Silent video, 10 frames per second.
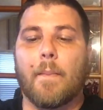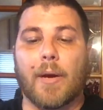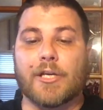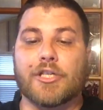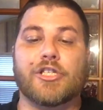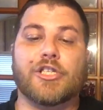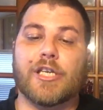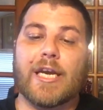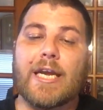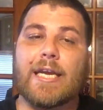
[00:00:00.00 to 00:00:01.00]
but
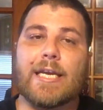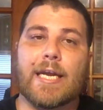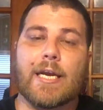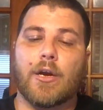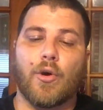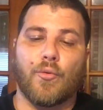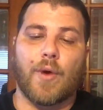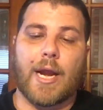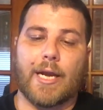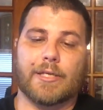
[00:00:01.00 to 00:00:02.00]
she didn't
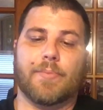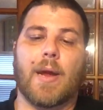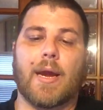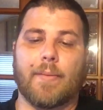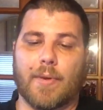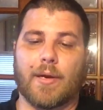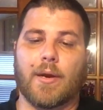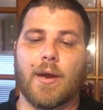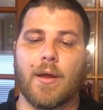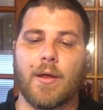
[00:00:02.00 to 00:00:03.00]
arrange payment,
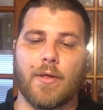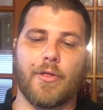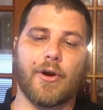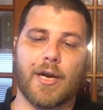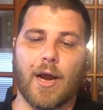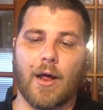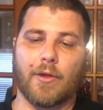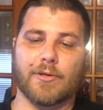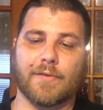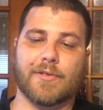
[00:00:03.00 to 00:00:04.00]

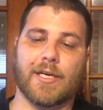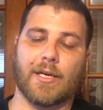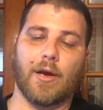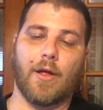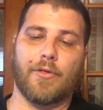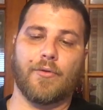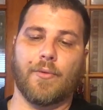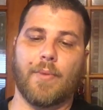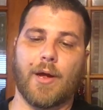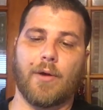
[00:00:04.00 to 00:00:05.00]
$30 if she had gone
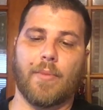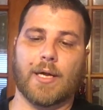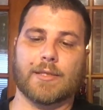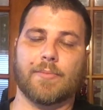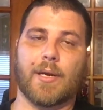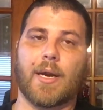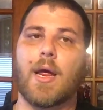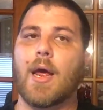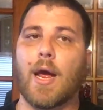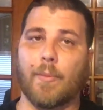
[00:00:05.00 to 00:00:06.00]
through a bail bondsman.
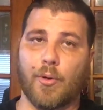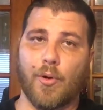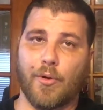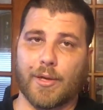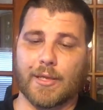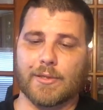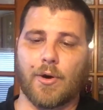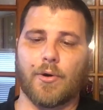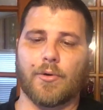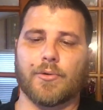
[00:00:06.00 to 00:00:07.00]
I'm quoting this
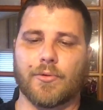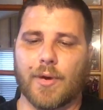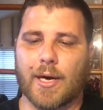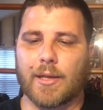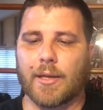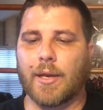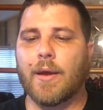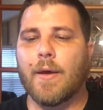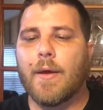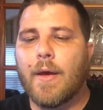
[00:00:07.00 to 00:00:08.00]
article directly.
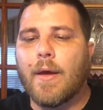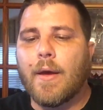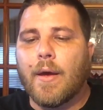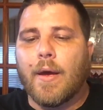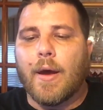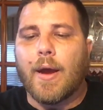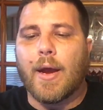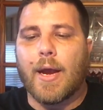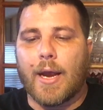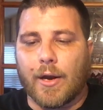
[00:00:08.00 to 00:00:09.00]

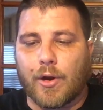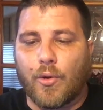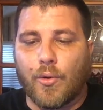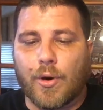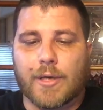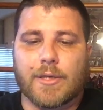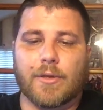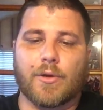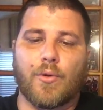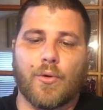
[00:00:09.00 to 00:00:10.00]
And according to
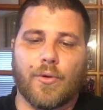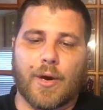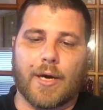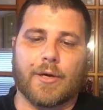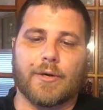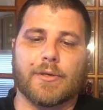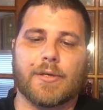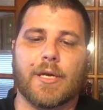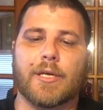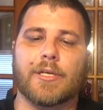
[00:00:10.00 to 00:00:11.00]
the court
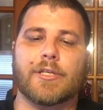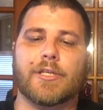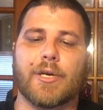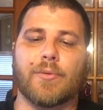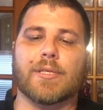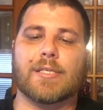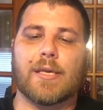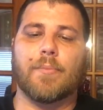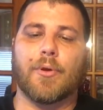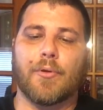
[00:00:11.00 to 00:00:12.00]
records, she was
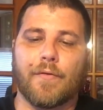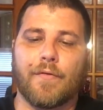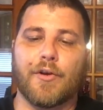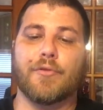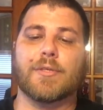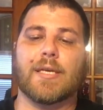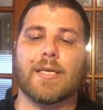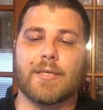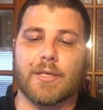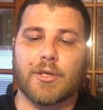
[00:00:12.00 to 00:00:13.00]
simply
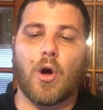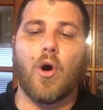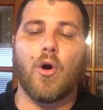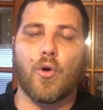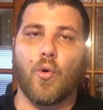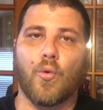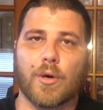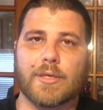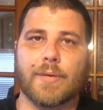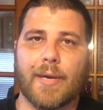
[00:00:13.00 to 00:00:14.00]
refusing to talk
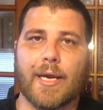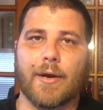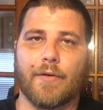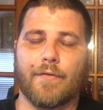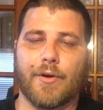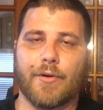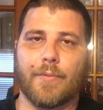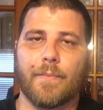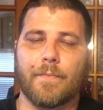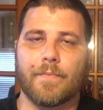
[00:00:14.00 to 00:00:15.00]
or to be interviewed.